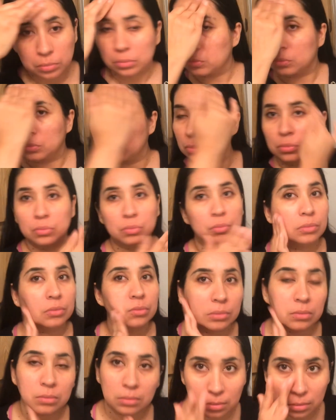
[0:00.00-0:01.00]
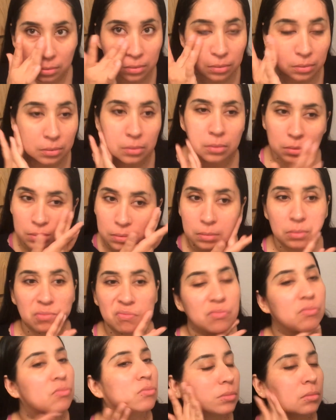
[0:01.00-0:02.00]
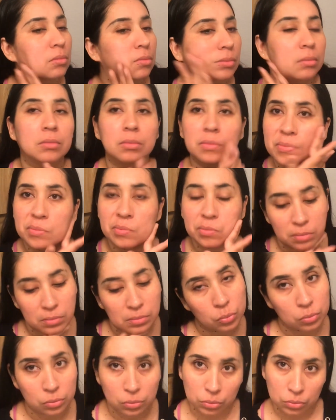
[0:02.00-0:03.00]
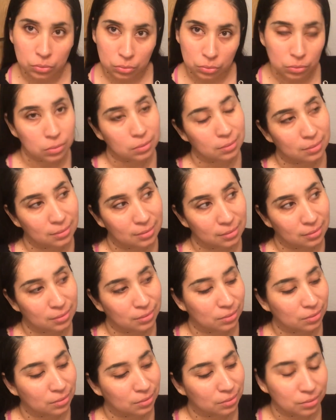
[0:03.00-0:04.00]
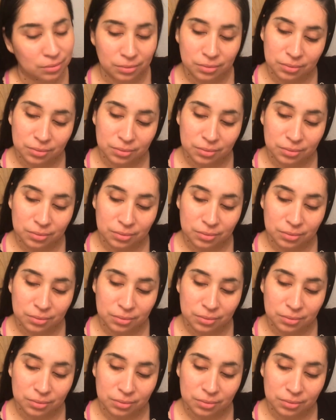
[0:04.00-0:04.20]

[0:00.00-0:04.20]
skin actually looked a little more supple, maybe more youthful.